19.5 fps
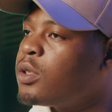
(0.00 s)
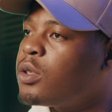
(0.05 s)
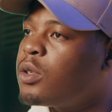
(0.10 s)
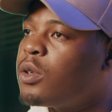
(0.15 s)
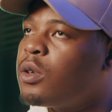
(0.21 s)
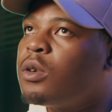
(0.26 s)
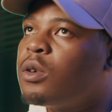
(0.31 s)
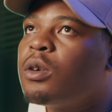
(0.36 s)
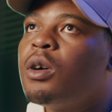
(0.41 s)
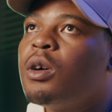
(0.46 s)

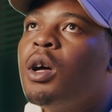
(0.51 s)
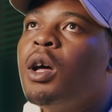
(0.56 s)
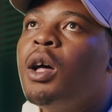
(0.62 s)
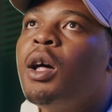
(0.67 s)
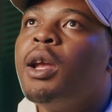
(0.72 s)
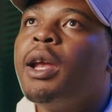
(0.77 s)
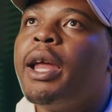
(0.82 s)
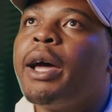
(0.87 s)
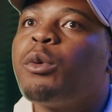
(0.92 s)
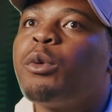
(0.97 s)
So
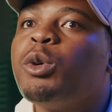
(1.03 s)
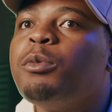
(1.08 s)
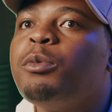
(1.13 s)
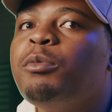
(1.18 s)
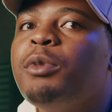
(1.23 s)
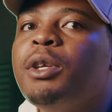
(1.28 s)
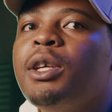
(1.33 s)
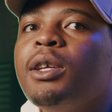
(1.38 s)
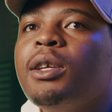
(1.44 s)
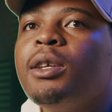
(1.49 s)
like with
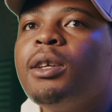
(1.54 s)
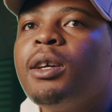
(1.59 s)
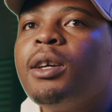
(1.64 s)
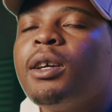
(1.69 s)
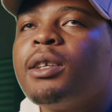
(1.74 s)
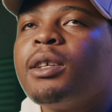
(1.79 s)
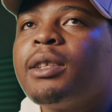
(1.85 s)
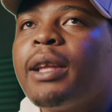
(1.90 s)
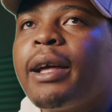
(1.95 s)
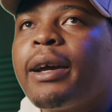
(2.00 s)
me,
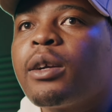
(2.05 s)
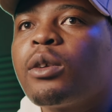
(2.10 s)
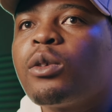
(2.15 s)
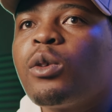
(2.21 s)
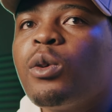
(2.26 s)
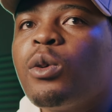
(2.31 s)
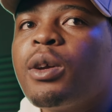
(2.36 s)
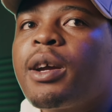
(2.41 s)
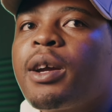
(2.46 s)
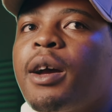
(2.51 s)
like
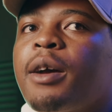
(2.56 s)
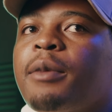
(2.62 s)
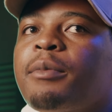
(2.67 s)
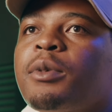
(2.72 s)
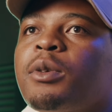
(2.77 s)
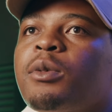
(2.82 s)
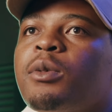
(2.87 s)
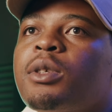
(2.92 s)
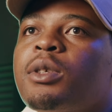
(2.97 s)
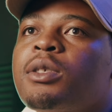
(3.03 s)
growing up,
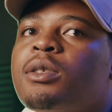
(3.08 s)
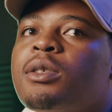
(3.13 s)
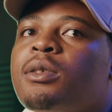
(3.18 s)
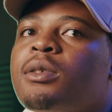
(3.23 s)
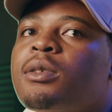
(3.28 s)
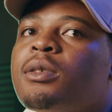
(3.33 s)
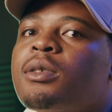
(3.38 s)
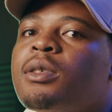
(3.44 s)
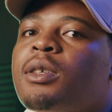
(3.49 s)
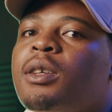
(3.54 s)
it
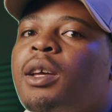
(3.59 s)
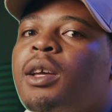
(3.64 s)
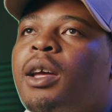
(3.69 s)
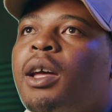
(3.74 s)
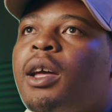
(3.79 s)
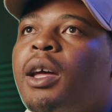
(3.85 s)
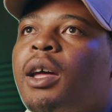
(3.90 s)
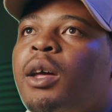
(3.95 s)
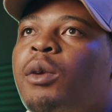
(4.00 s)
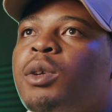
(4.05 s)
was
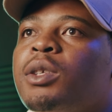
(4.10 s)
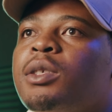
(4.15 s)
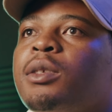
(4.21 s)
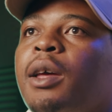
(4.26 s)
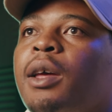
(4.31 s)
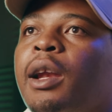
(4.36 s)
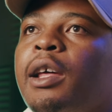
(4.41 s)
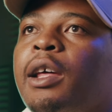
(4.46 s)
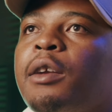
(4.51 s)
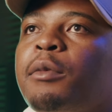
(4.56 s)

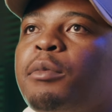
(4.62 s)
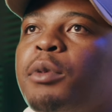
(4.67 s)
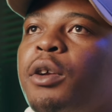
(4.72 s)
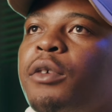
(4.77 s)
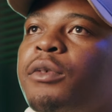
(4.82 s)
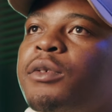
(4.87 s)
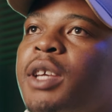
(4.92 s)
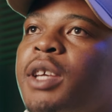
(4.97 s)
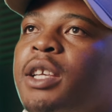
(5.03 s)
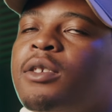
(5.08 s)
a little bit
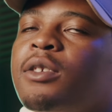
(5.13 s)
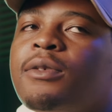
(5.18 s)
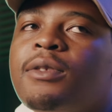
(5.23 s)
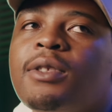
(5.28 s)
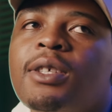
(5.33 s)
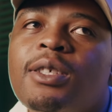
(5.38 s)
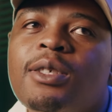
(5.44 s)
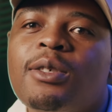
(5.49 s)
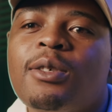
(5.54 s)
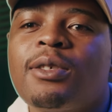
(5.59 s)
of touch of
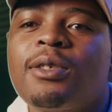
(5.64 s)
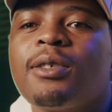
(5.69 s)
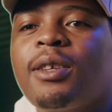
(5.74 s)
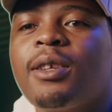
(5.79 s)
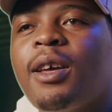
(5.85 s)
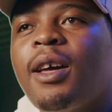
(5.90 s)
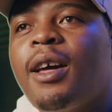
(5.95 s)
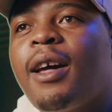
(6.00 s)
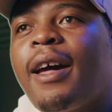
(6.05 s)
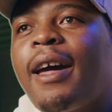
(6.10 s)
this, because
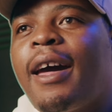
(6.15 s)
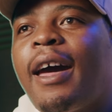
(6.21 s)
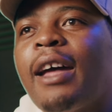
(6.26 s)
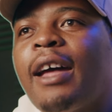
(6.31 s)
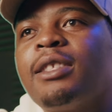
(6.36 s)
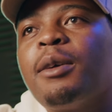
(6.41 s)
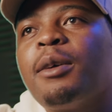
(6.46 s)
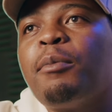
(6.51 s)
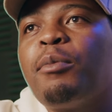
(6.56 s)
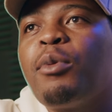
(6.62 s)

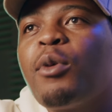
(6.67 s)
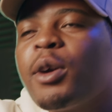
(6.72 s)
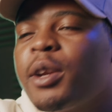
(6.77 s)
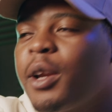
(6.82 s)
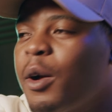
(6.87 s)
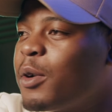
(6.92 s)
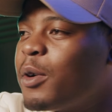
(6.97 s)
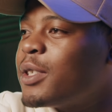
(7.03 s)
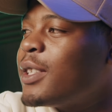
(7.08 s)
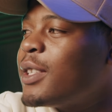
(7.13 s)
at some point I
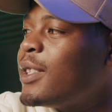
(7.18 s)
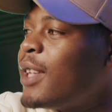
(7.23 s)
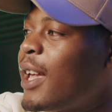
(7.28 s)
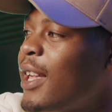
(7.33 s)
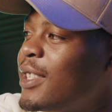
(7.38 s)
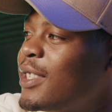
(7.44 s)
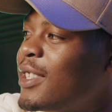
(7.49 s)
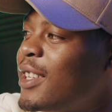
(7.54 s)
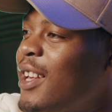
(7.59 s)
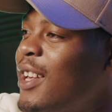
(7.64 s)
was a
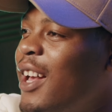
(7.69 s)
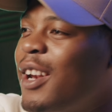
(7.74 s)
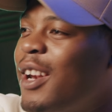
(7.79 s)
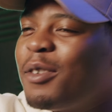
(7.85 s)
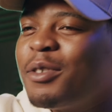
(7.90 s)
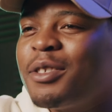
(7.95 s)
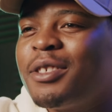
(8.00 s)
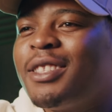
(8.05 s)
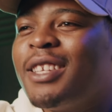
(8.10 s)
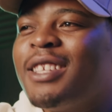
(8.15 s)
dancer and I
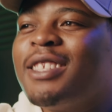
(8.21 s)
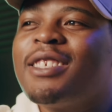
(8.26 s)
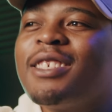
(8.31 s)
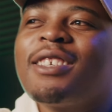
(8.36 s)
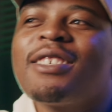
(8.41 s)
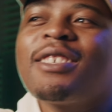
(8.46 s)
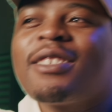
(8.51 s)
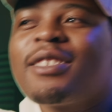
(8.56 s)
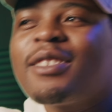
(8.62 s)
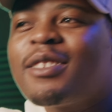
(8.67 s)
was
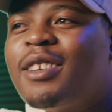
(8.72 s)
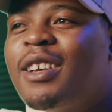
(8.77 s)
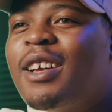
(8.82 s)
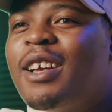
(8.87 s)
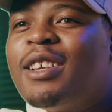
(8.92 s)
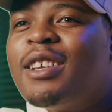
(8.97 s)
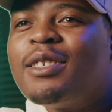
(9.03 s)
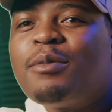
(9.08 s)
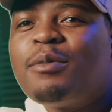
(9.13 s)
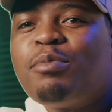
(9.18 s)
dancing
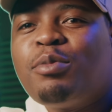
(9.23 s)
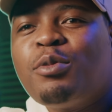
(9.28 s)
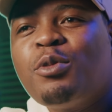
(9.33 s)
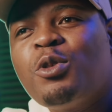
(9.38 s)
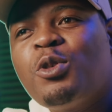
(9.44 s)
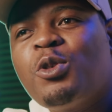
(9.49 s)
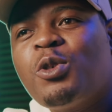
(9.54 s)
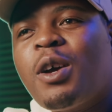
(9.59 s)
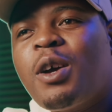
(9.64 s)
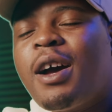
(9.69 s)

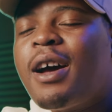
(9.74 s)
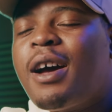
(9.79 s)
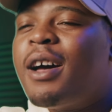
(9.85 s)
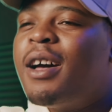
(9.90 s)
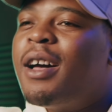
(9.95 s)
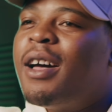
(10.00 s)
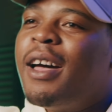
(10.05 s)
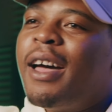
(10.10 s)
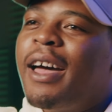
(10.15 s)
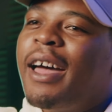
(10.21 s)
spujwa,
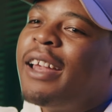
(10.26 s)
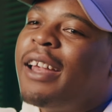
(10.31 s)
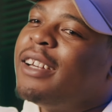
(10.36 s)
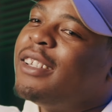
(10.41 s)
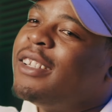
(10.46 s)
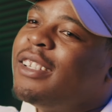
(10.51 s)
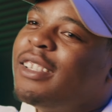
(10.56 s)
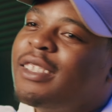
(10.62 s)
and